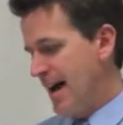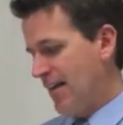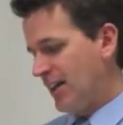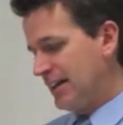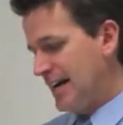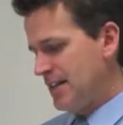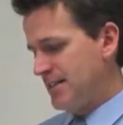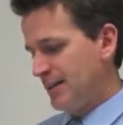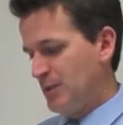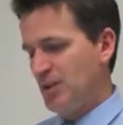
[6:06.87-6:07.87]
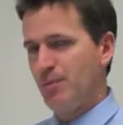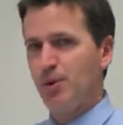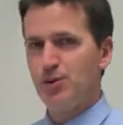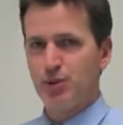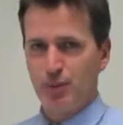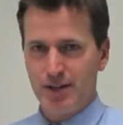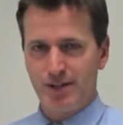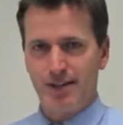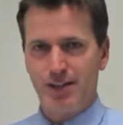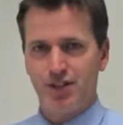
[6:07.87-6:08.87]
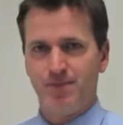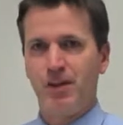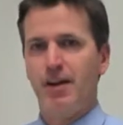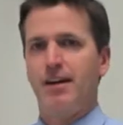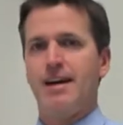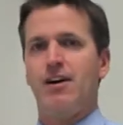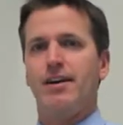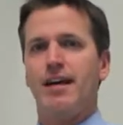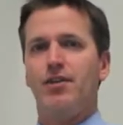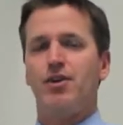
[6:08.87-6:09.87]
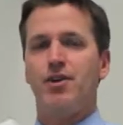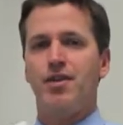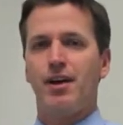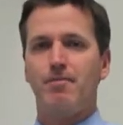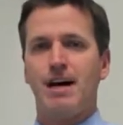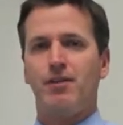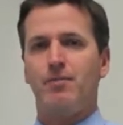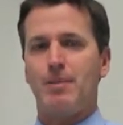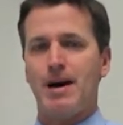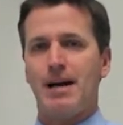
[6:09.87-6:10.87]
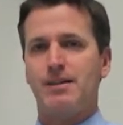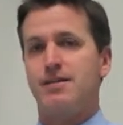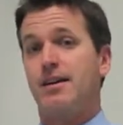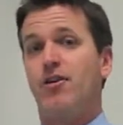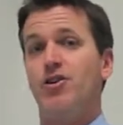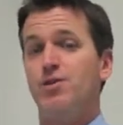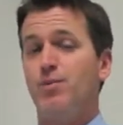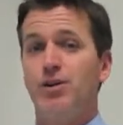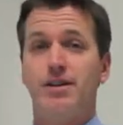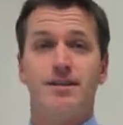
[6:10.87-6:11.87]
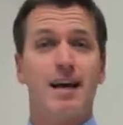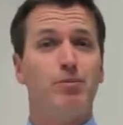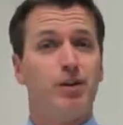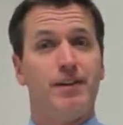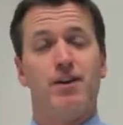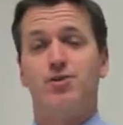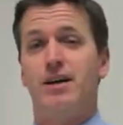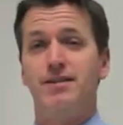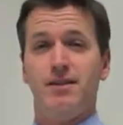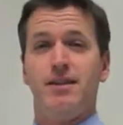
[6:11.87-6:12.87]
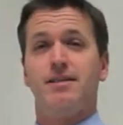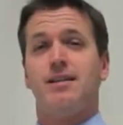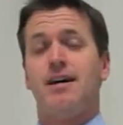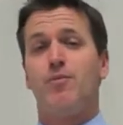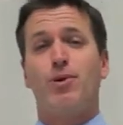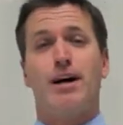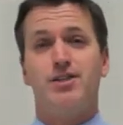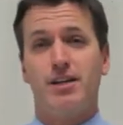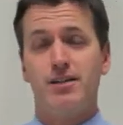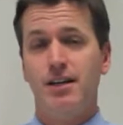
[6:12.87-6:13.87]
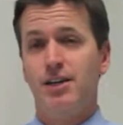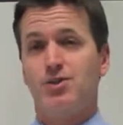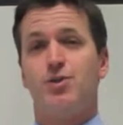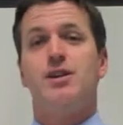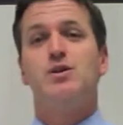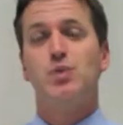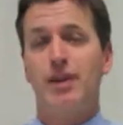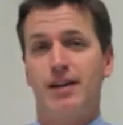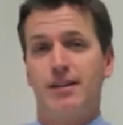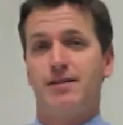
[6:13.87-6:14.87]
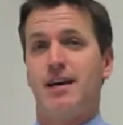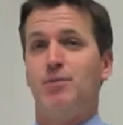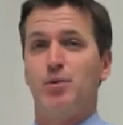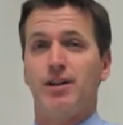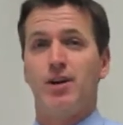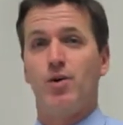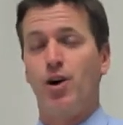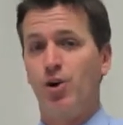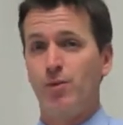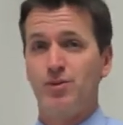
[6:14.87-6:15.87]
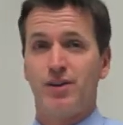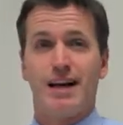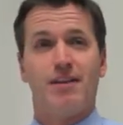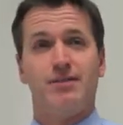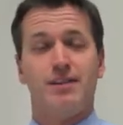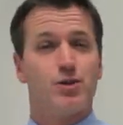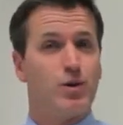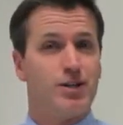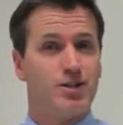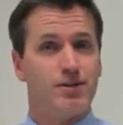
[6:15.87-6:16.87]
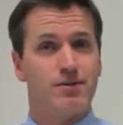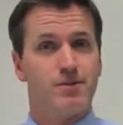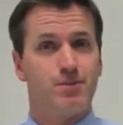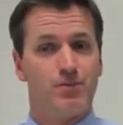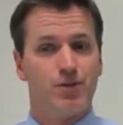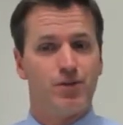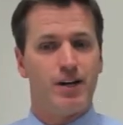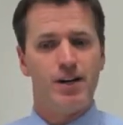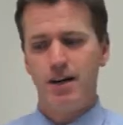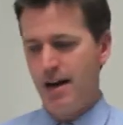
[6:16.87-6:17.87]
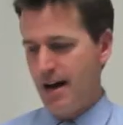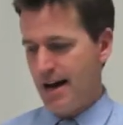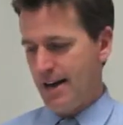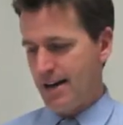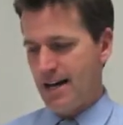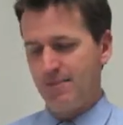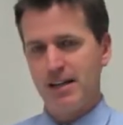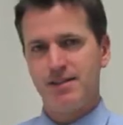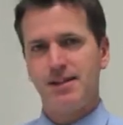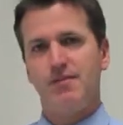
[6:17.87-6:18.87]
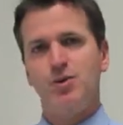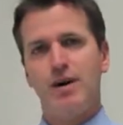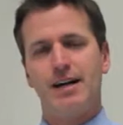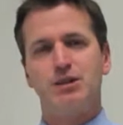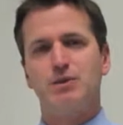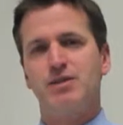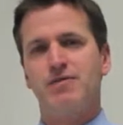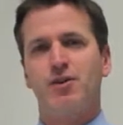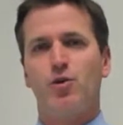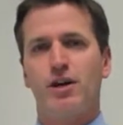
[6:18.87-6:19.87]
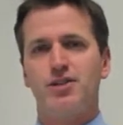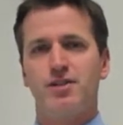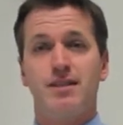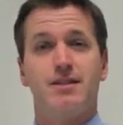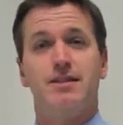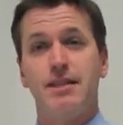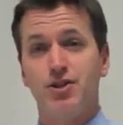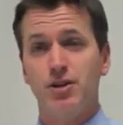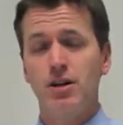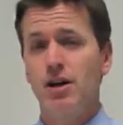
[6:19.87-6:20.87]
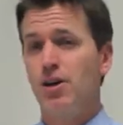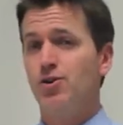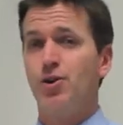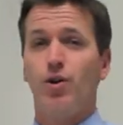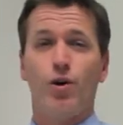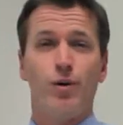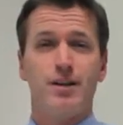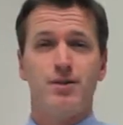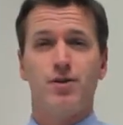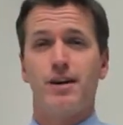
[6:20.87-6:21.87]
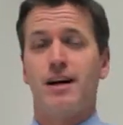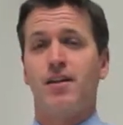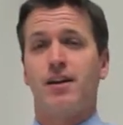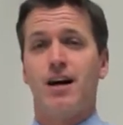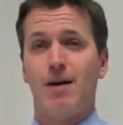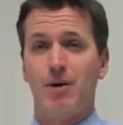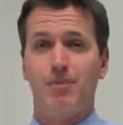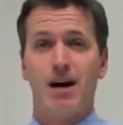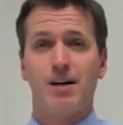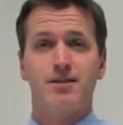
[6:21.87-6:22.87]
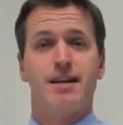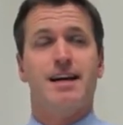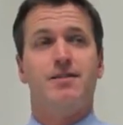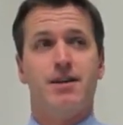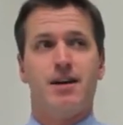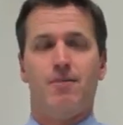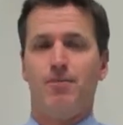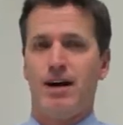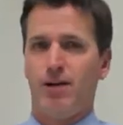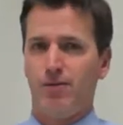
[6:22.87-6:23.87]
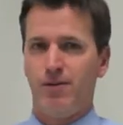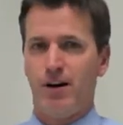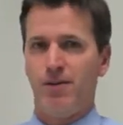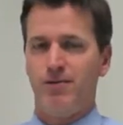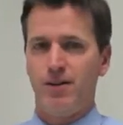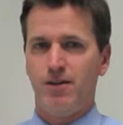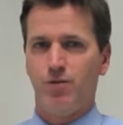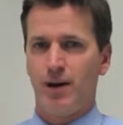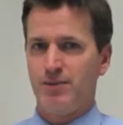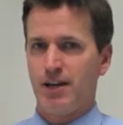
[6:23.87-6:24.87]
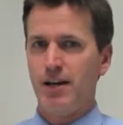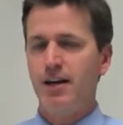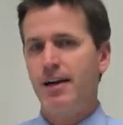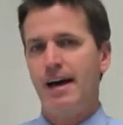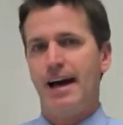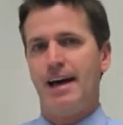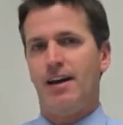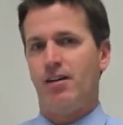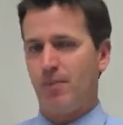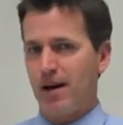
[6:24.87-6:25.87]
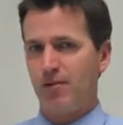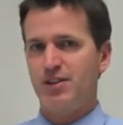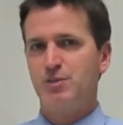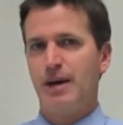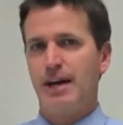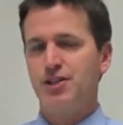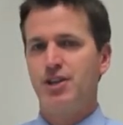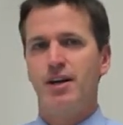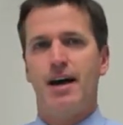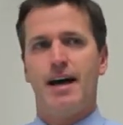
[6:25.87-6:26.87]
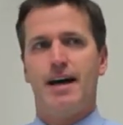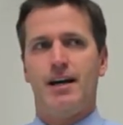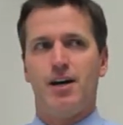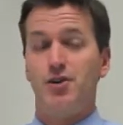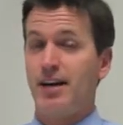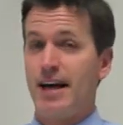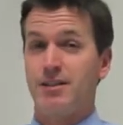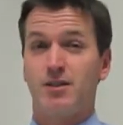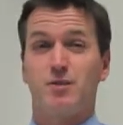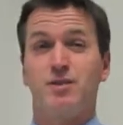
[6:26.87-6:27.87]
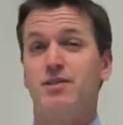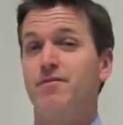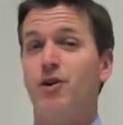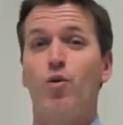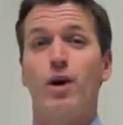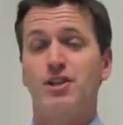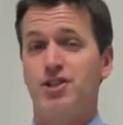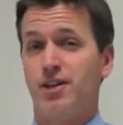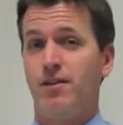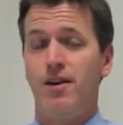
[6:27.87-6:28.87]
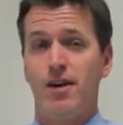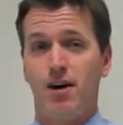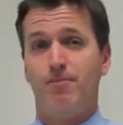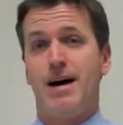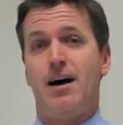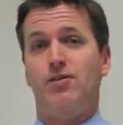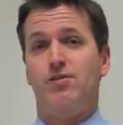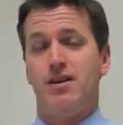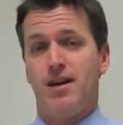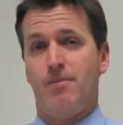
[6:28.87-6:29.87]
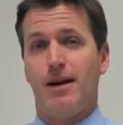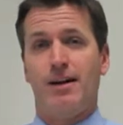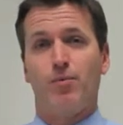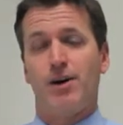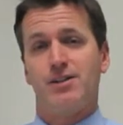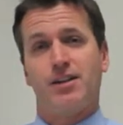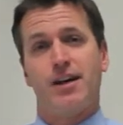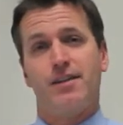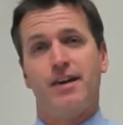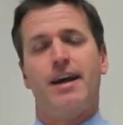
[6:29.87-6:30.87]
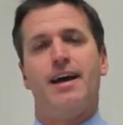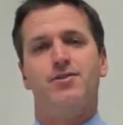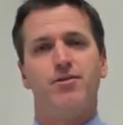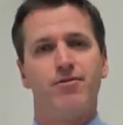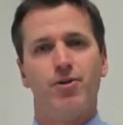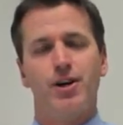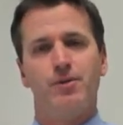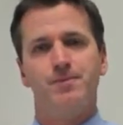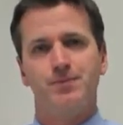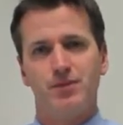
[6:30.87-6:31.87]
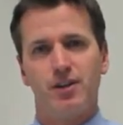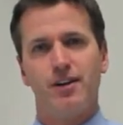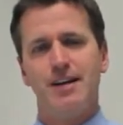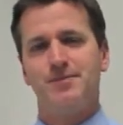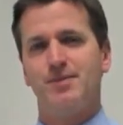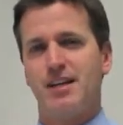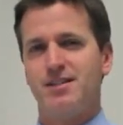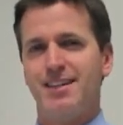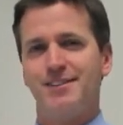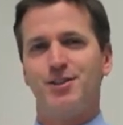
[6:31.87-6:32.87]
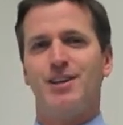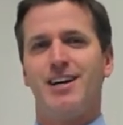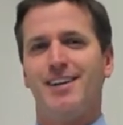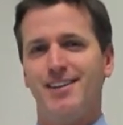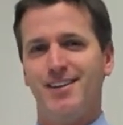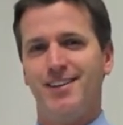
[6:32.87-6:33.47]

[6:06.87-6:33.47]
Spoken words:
And the last thing would be the poster presentation. Now, again, the good thing about my packet is that I also put an example in there. So I did the entire project, so kids will get an example when they go home so they'd have less questions. Okay? And that's it. If you had specific questions as a teacher, you could always go down to the comment box at the bottom of the website and at the bottom of this page, and you can ask a specific question about the painting project, and I can then answer for you. All right? That's it. Good luck.